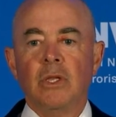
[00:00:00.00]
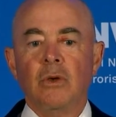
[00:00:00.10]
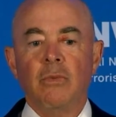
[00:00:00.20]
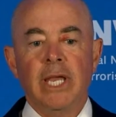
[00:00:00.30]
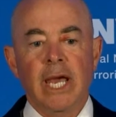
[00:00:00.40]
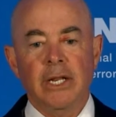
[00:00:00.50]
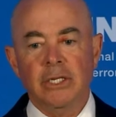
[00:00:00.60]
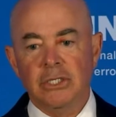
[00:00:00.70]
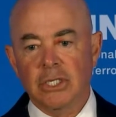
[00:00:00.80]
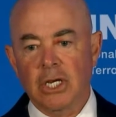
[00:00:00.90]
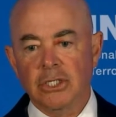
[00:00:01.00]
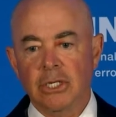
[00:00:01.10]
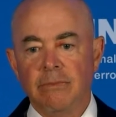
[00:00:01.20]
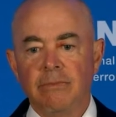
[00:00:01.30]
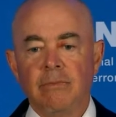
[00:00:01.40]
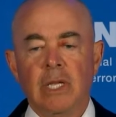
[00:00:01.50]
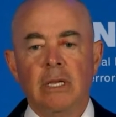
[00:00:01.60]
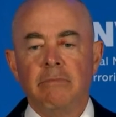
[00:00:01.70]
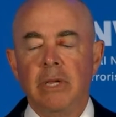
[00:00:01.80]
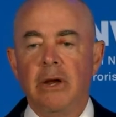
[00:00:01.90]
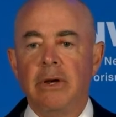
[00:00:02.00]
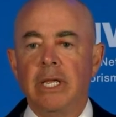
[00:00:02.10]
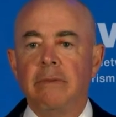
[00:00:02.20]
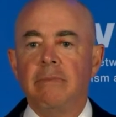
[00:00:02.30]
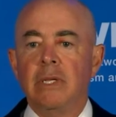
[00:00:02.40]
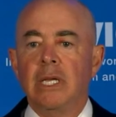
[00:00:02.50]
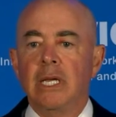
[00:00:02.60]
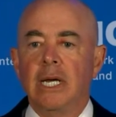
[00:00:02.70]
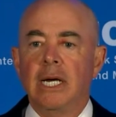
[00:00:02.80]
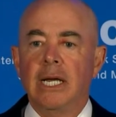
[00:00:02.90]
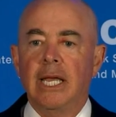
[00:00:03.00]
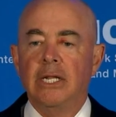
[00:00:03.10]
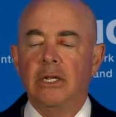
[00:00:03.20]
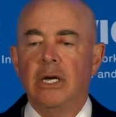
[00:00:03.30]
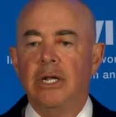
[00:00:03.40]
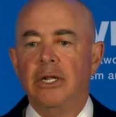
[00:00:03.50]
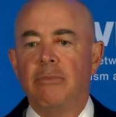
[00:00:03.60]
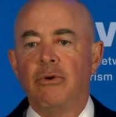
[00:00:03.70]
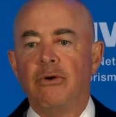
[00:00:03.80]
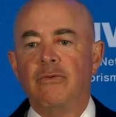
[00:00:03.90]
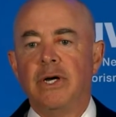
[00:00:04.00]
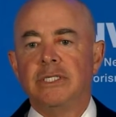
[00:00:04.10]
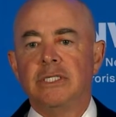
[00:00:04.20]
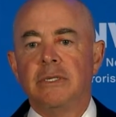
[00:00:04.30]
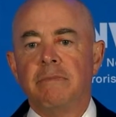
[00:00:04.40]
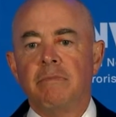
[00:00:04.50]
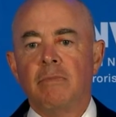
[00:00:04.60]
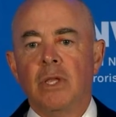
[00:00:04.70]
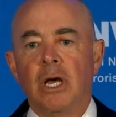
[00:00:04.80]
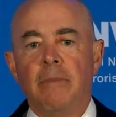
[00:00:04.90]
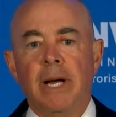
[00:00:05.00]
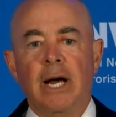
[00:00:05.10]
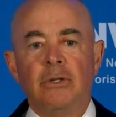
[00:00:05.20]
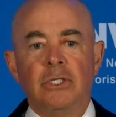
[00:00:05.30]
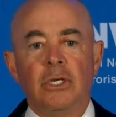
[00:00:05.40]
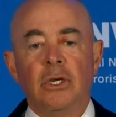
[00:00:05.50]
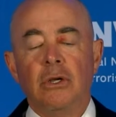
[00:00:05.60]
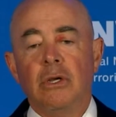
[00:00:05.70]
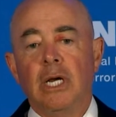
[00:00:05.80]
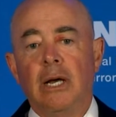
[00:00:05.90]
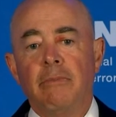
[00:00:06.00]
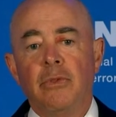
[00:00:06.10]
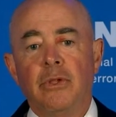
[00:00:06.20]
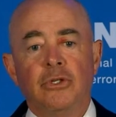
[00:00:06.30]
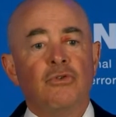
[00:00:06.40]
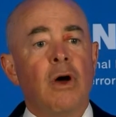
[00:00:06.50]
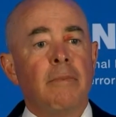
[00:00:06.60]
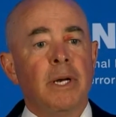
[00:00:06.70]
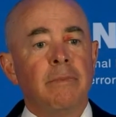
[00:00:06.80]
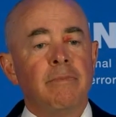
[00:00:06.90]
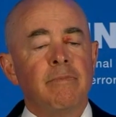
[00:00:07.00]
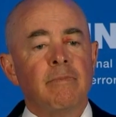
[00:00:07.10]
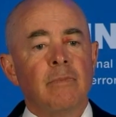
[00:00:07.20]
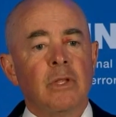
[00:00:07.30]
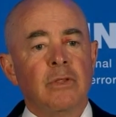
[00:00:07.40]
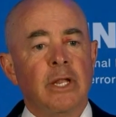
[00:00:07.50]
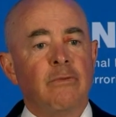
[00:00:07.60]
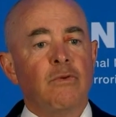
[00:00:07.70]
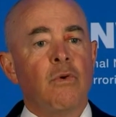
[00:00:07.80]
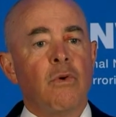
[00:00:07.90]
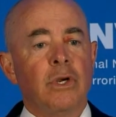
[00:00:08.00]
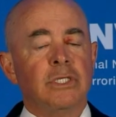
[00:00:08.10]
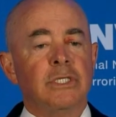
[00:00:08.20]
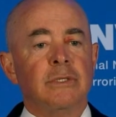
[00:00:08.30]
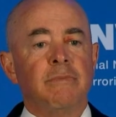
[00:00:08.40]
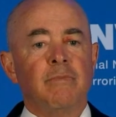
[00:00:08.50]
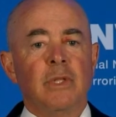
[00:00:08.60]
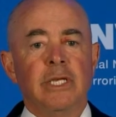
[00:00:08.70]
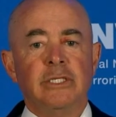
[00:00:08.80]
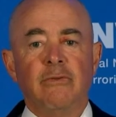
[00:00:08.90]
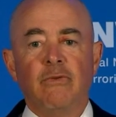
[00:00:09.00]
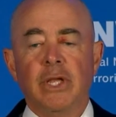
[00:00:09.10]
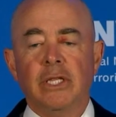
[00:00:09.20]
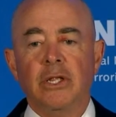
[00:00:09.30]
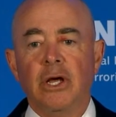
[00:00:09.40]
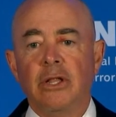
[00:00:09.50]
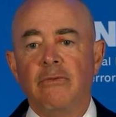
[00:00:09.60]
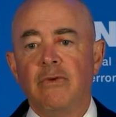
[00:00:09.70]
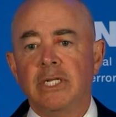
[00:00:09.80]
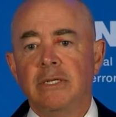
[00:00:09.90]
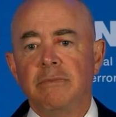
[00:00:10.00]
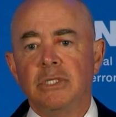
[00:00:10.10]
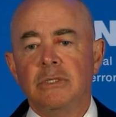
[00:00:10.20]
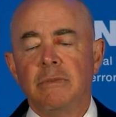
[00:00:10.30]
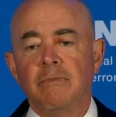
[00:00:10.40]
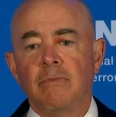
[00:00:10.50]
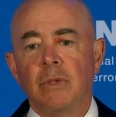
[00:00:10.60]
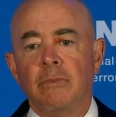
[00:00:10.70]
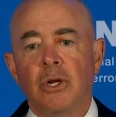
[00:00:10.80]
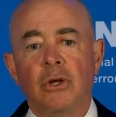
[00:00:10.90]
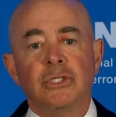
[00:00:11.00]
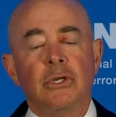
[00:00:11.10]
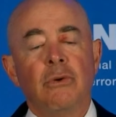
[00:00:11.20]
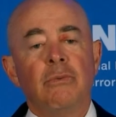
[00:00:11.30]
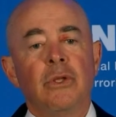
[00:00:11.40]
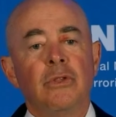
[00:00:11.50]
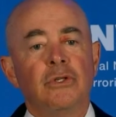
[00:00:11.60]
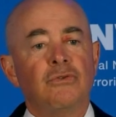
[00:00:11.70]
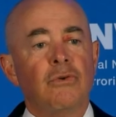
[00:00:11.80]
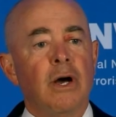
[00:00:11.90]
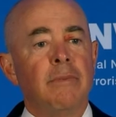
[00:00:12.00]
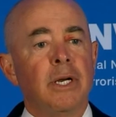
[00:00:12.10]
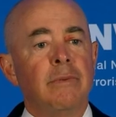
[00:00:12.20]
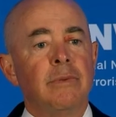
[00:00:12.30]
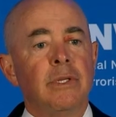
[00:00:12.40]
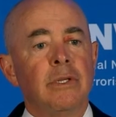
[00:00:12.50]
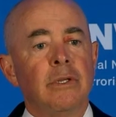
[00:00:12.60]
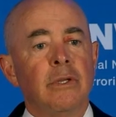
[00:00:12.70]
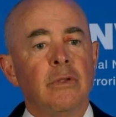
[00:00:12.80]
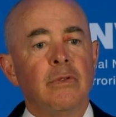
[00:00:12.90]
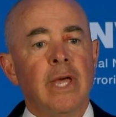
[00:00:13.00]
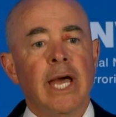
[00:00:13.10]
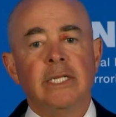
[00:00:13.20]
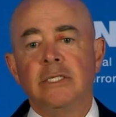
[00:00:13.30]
We had a discussion, Mary and a number of us, about the trauma that, of course, is inflicted on victims, but also the trauma that